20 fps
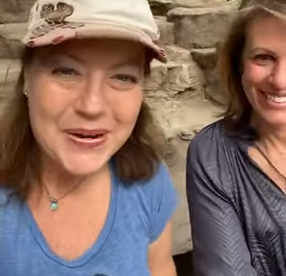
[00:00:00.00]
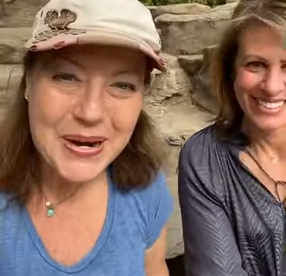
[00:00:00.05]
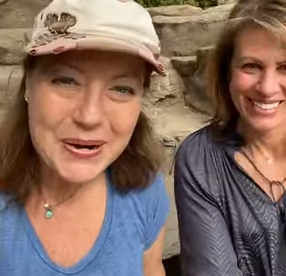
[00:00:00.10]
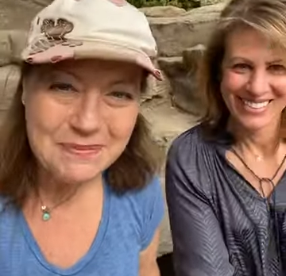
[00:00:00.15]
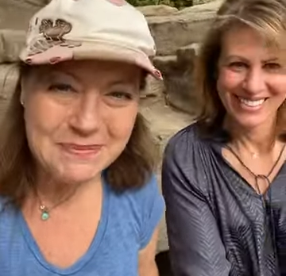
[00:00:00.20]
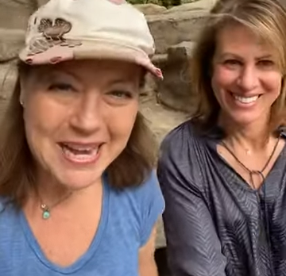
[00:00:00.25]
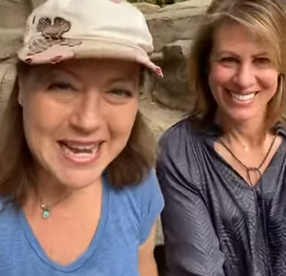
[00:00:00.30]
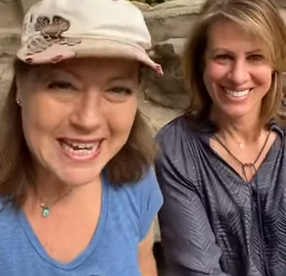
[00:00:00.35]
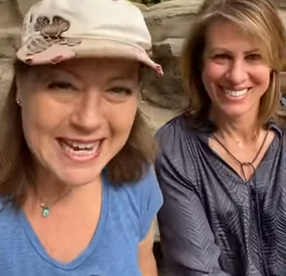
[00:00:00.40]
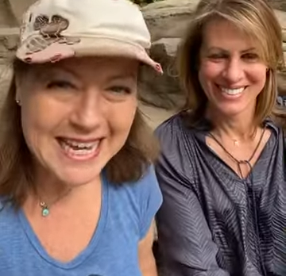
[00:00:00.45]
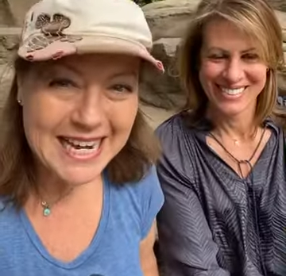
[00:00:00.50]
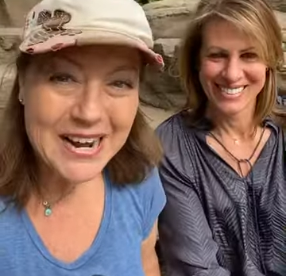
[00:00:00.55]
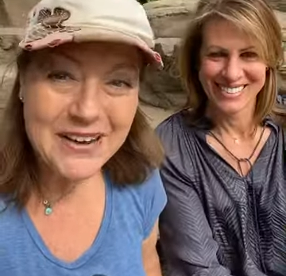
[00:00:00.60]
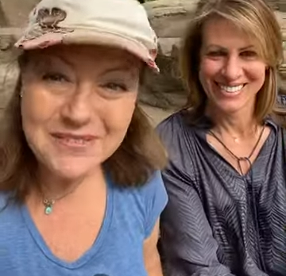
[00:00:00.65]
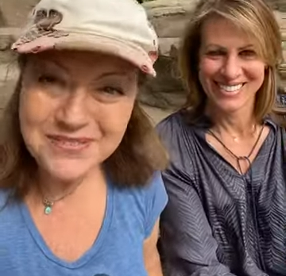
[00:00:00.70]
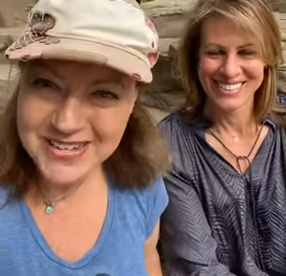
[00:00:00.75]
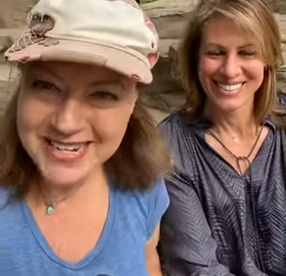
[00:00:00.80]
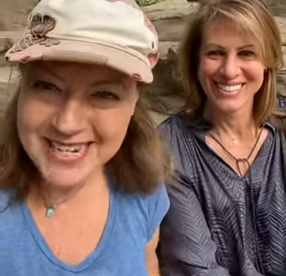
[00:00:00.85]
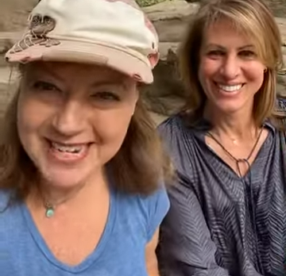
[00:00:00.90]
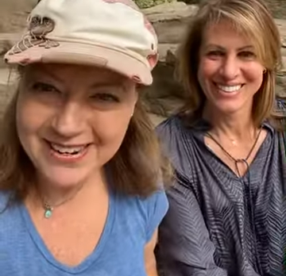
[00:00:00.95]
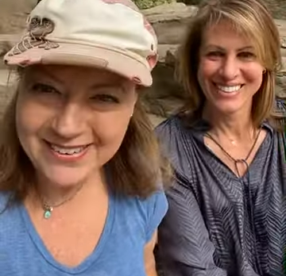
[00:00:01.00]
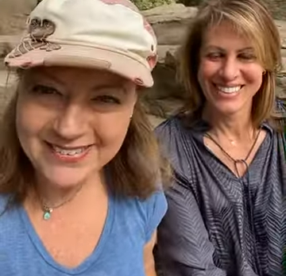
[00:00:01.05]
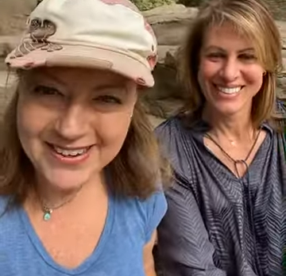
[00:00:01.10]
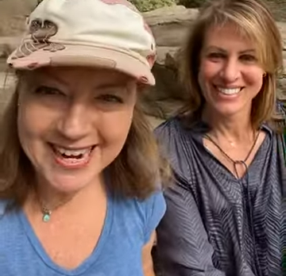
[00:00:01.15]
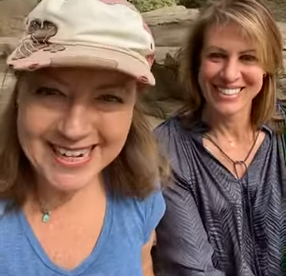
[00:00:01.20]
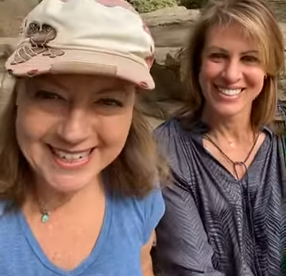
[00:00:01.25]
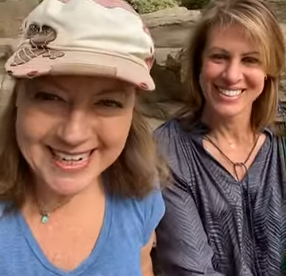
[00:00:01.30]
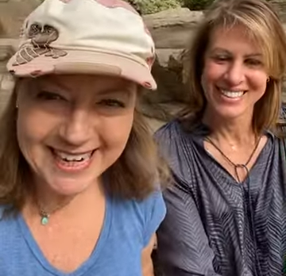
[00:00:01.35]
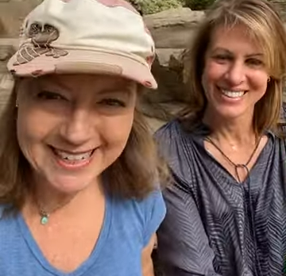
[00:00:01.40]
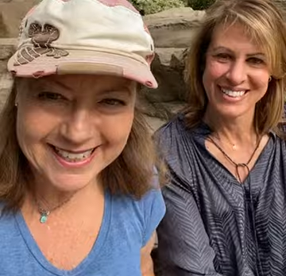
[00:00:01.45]
Speaker 1: are making a video right
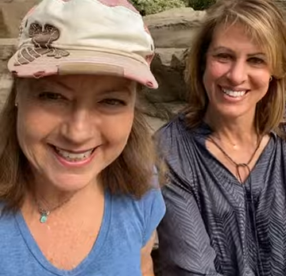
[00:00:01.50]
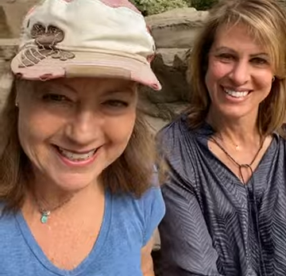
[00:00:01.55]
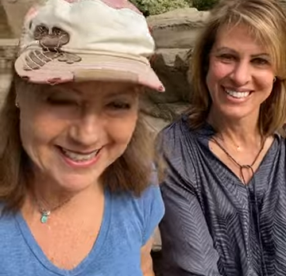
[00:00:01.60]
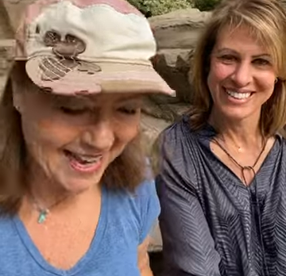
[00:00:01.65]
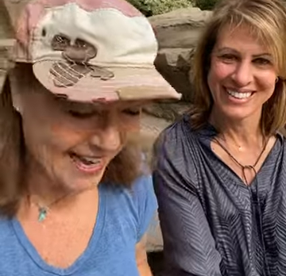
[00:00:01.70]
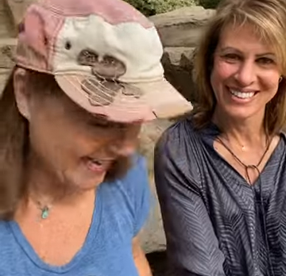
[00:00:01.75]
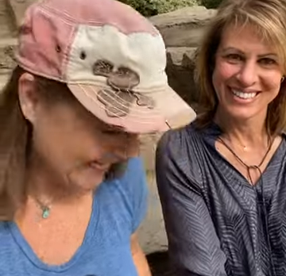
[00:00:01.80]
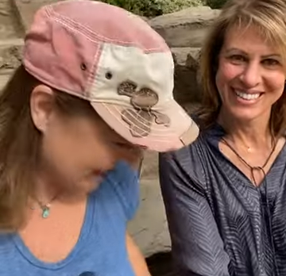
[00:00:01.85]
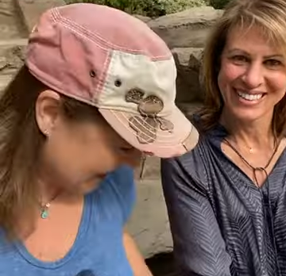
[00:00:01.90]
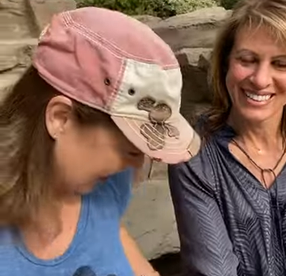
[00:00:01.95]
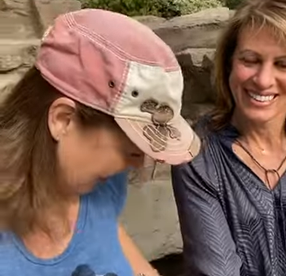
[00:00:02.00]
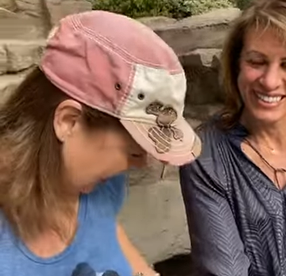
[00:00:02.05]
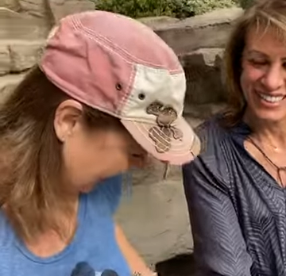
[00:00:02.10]
now, you guys.